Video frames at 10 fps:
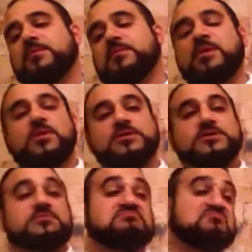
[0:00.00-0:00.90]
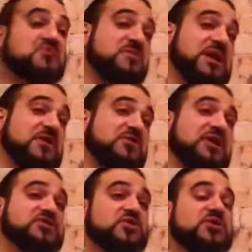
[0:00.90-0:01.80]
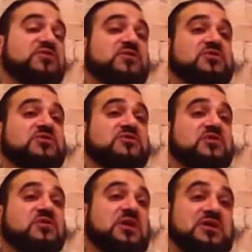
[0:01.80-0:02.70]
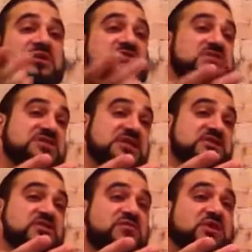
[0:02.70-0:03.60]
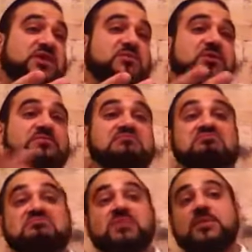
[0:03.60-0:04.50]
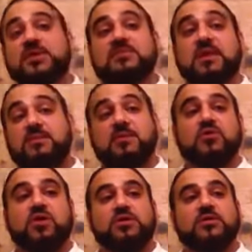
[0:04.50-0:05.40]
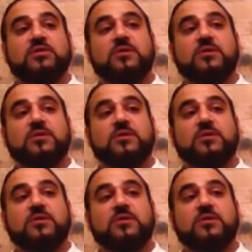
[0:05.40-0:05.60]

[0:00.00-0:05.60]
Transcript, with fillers: Because for me, I don't think it's so difficult to figure out because it says it over here, but maybe I'm wrong.